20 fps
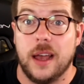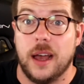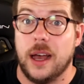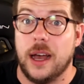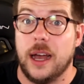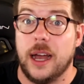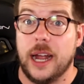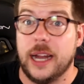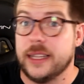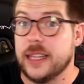
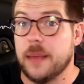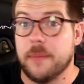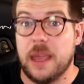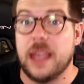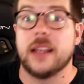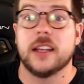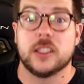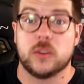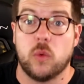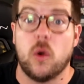And they
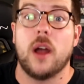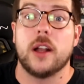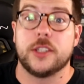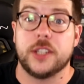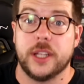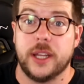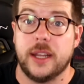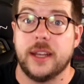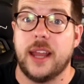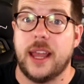make us watch
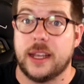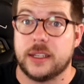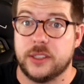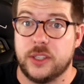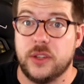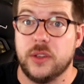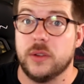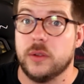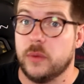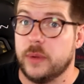it in
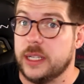X2.